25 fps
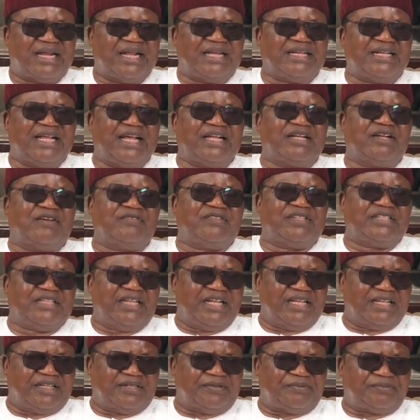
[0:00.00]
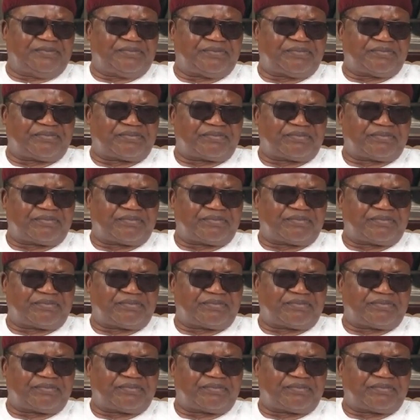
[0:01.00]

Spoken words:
And at the end of the day,